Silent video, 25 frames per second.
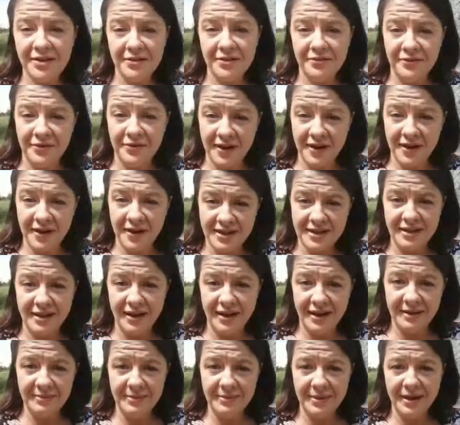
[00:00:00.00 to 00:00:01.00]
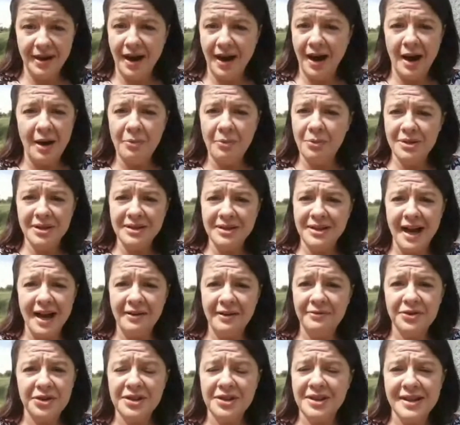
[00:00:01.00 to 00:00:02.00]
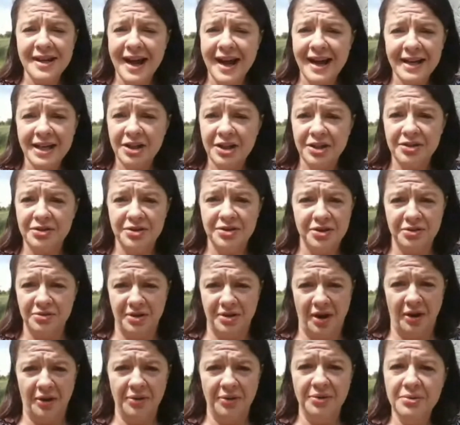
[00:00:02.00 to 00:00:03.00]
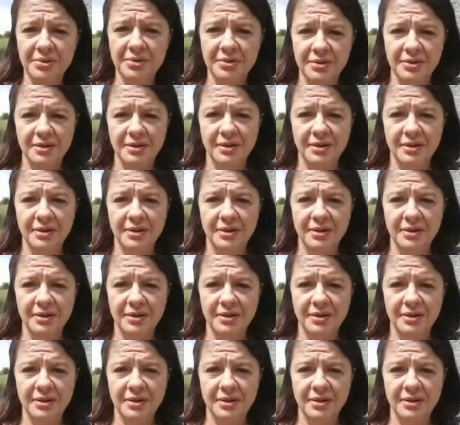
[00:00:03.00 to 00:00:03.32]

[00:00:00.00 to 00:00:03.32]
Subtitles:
the first time, I wouldn't have to nag you, you know.